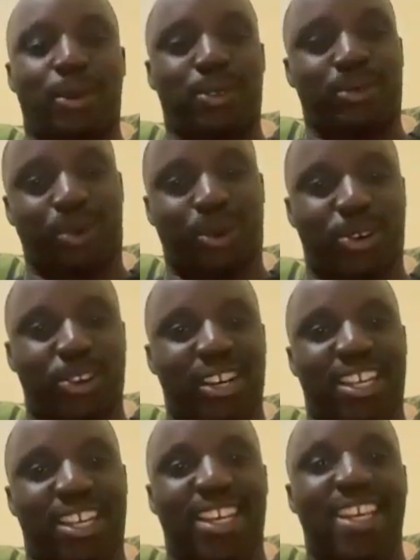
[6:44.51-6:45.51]
postdoc
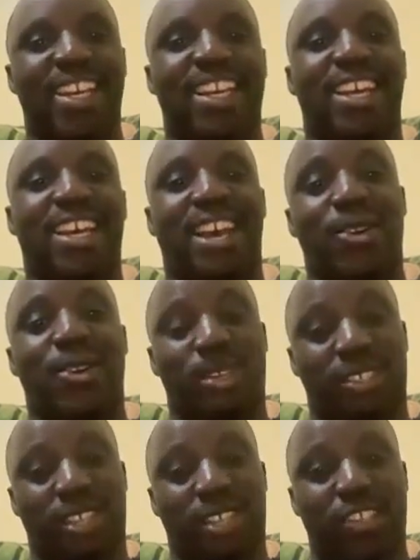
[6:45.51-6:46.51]

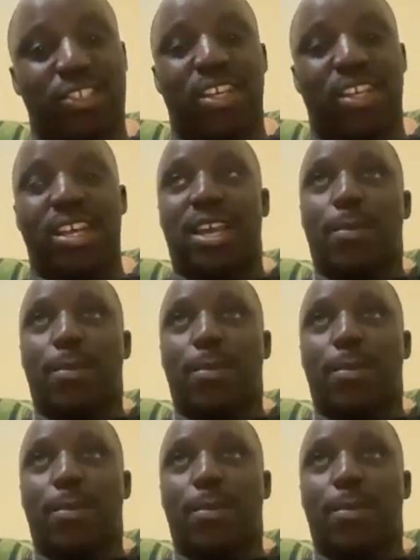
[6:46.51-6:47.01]
research.